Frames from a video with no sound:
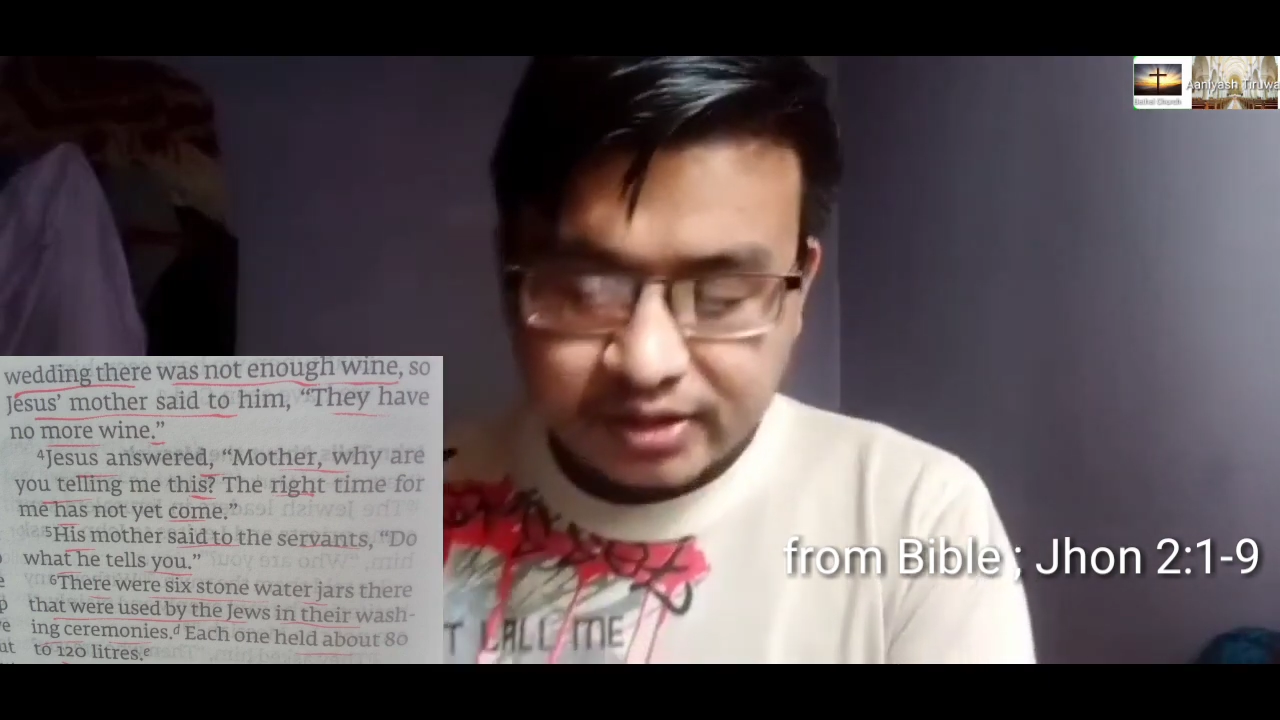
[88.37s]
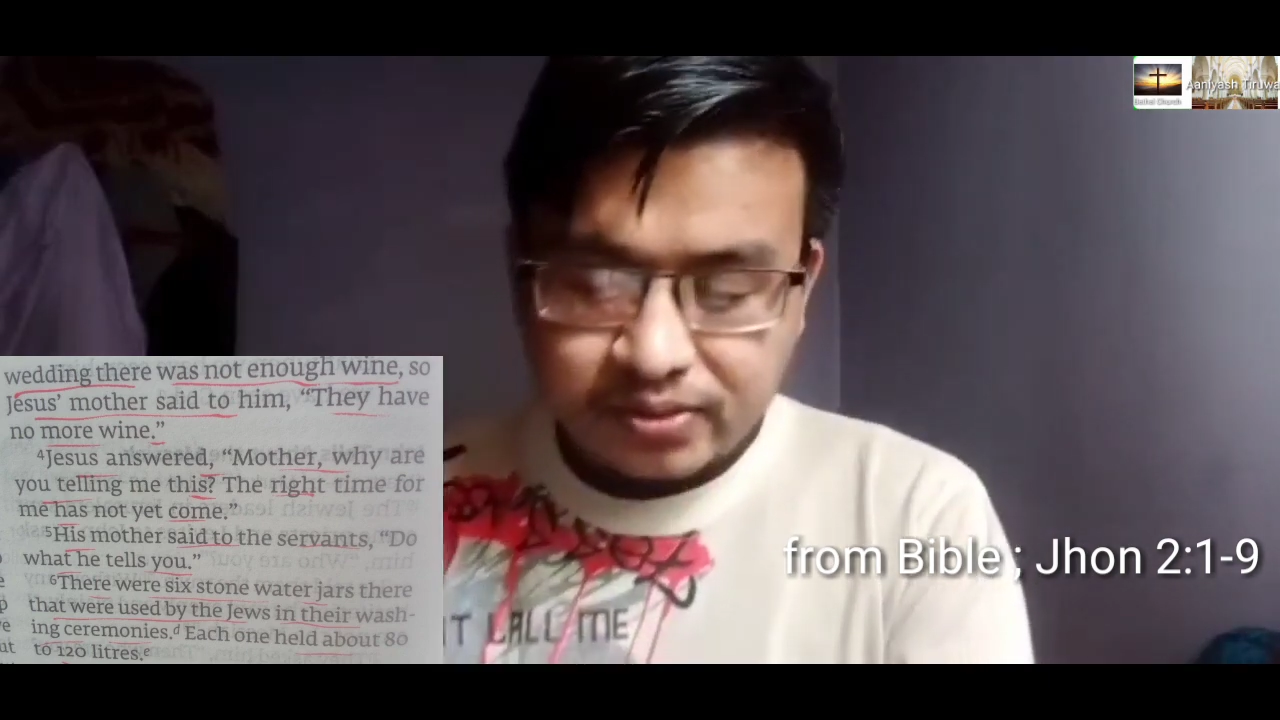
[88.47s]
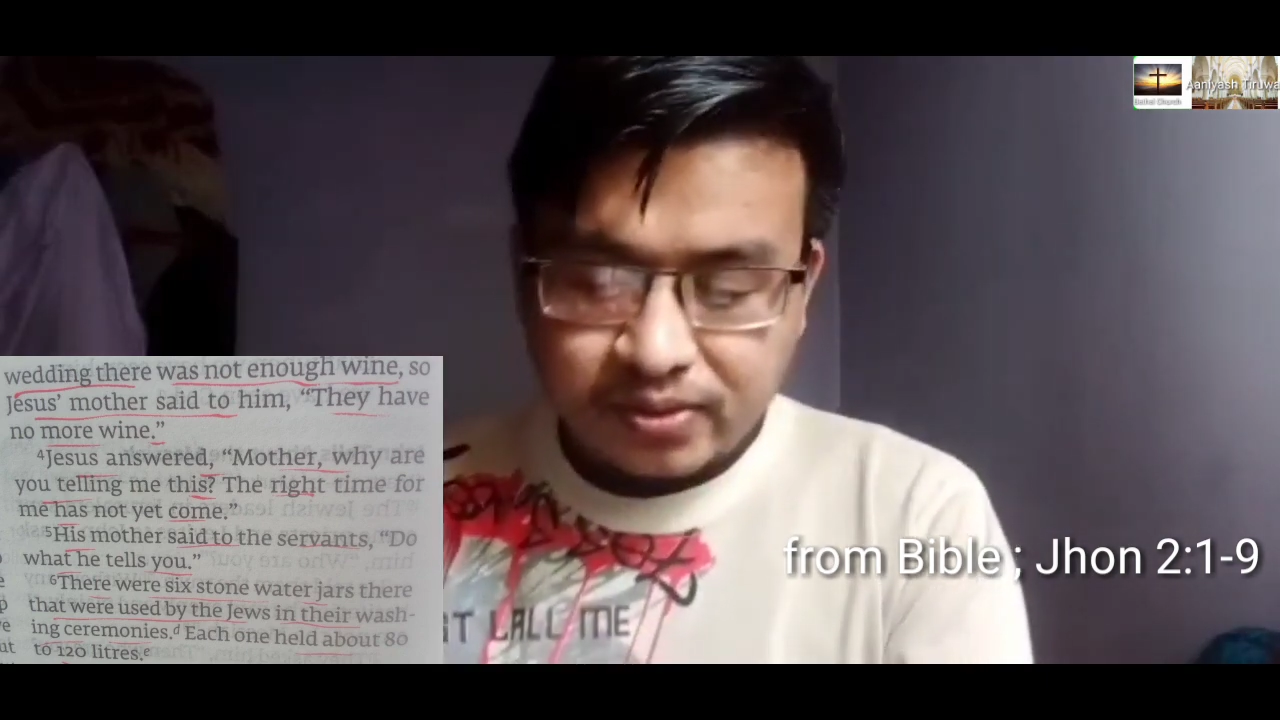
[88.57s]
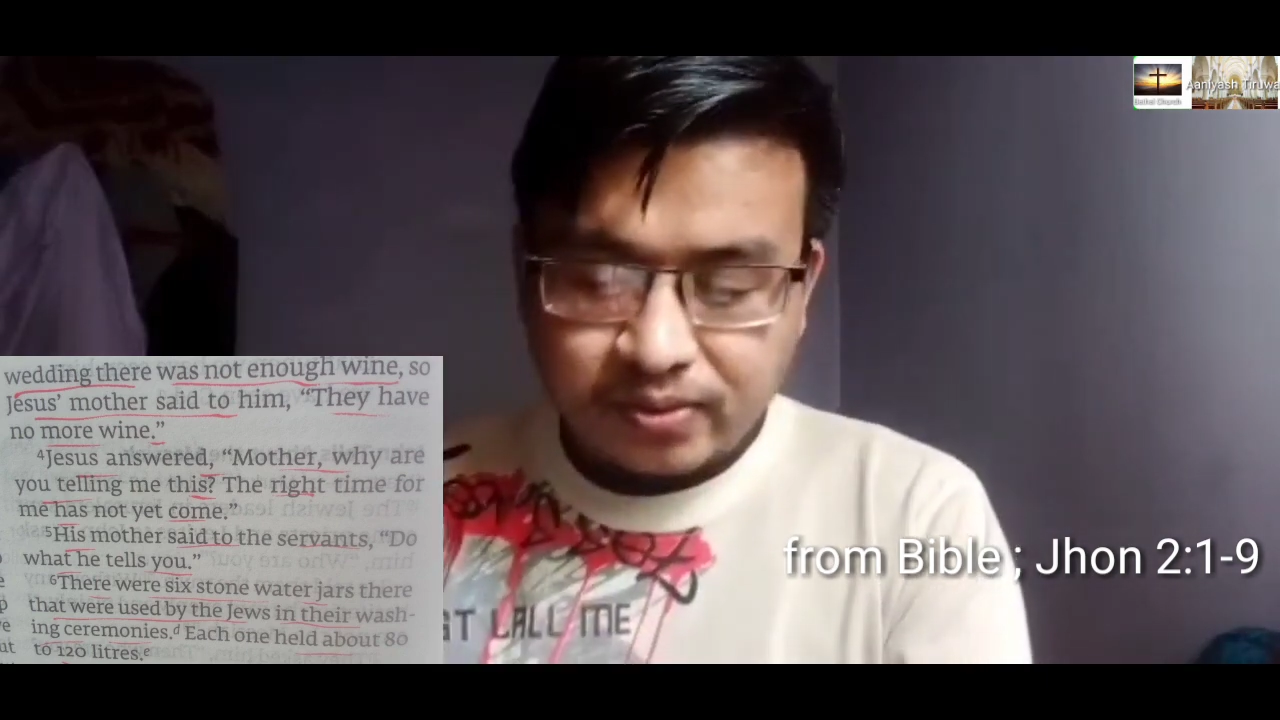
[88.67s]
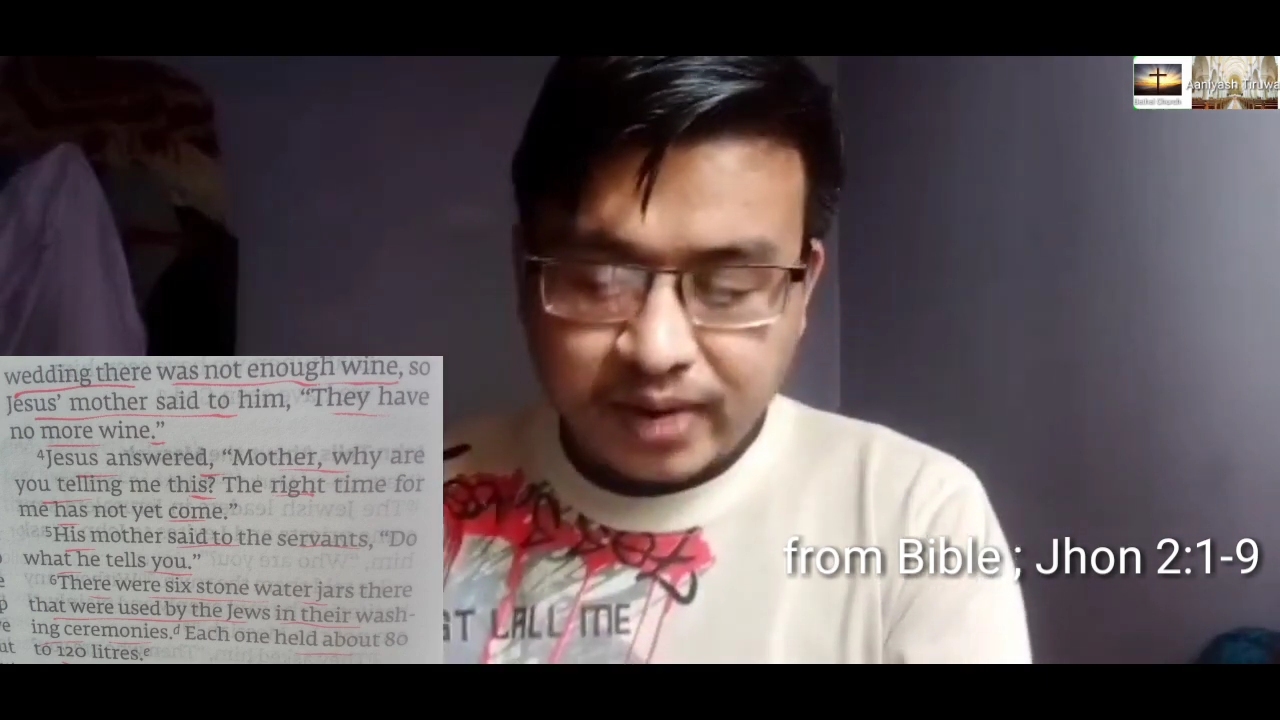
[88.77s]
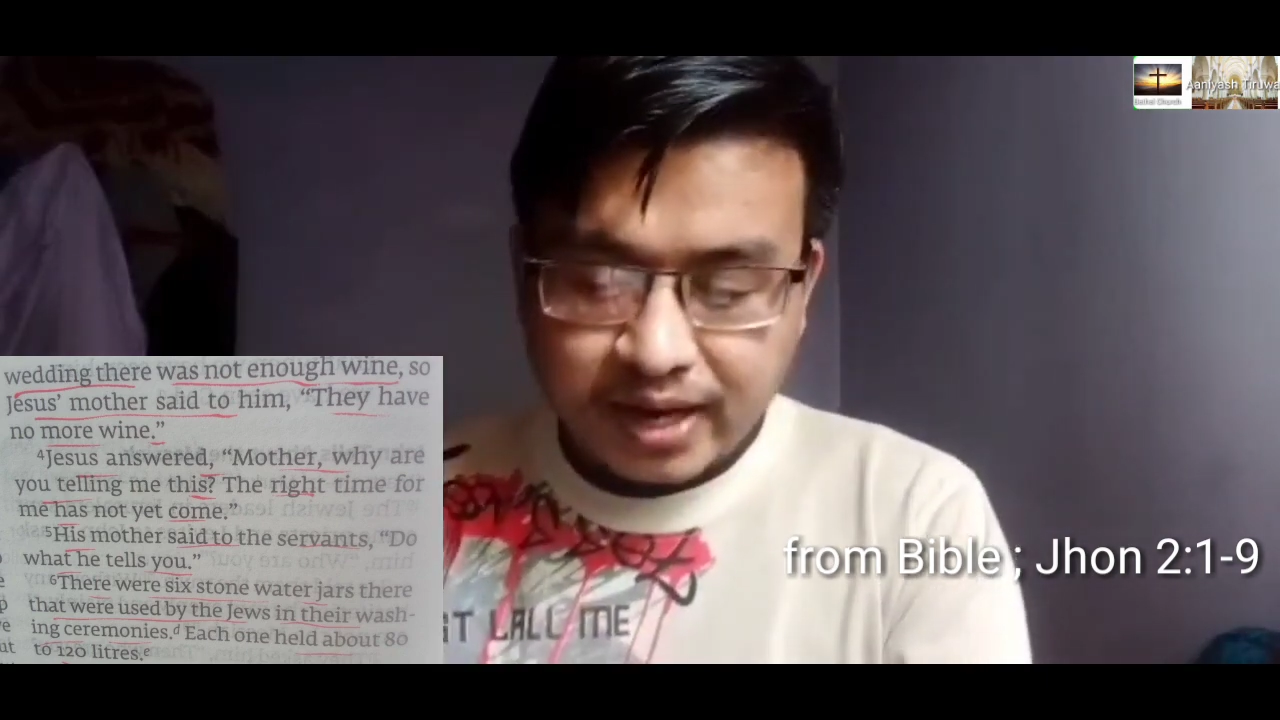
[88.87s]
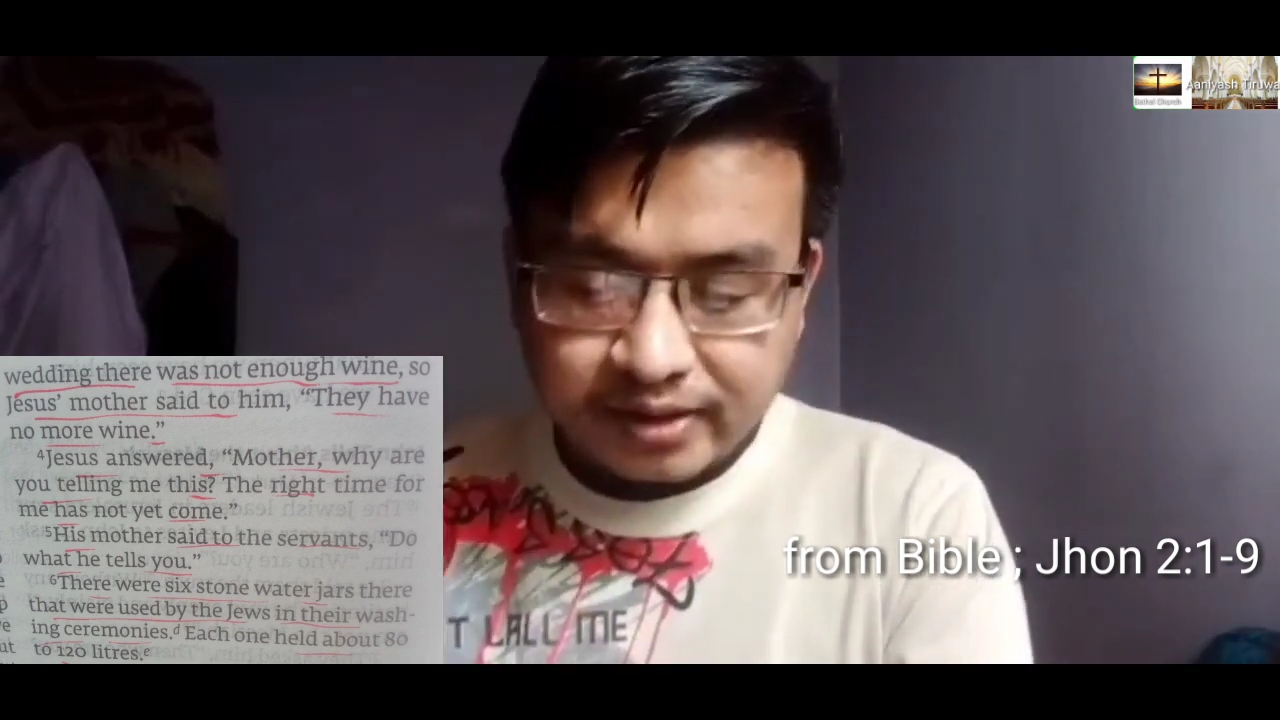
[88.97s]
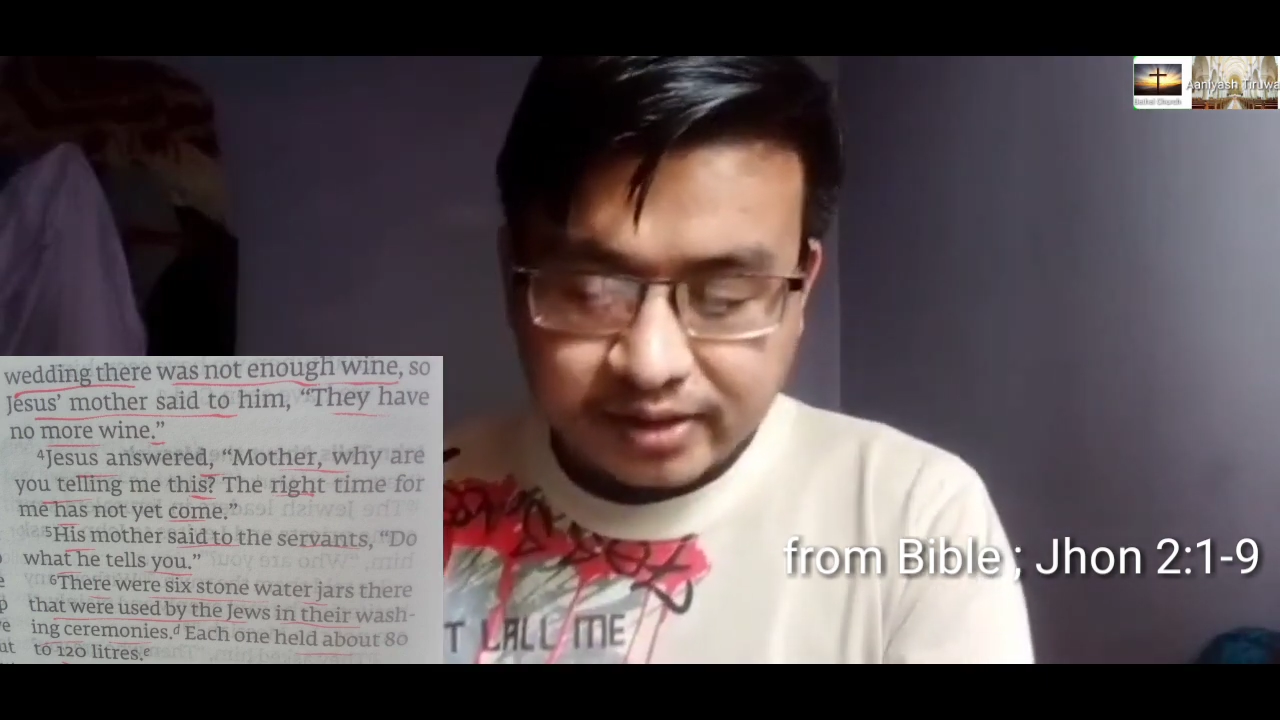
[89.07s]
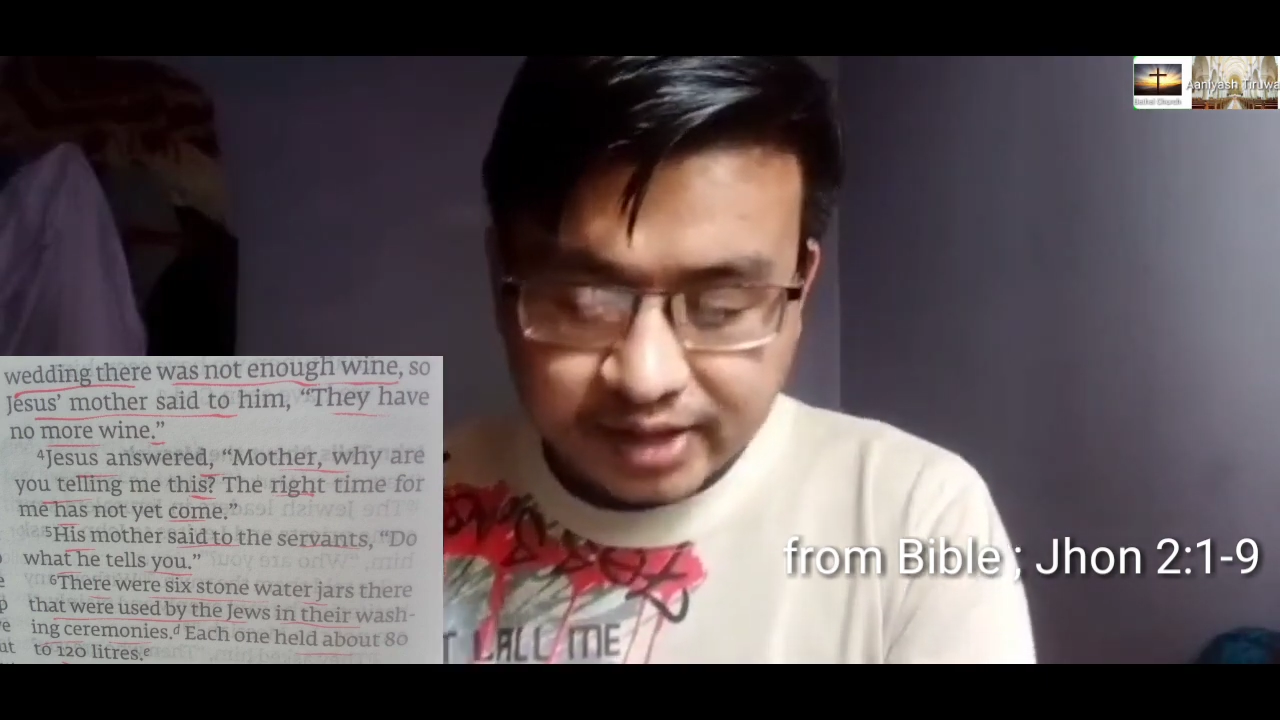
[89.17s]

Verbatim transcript: stone water